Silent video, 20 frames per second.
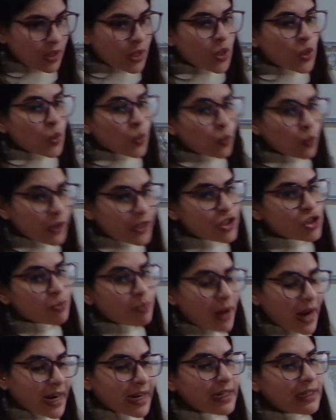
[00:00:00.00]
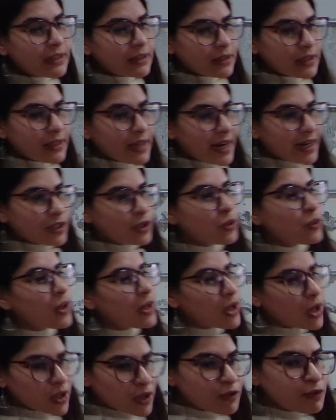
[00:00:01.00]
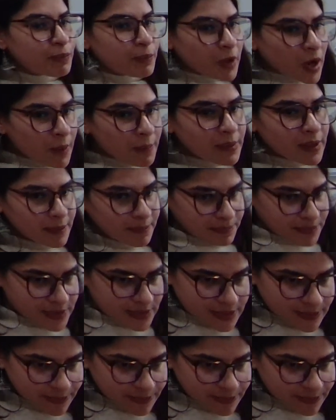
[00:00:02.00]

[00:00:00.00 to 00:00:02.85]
which might lead to a lot of problems.